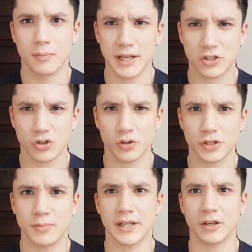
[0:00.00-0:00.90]
Make sure
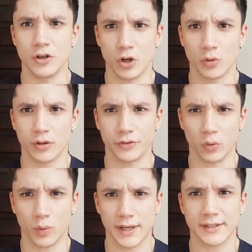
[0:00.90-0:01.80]
you make a note of
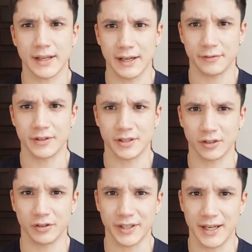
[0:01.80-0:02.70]
your weight every
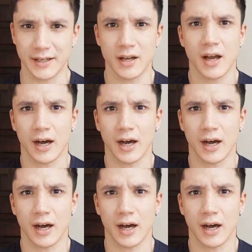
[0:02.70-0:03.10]
single day.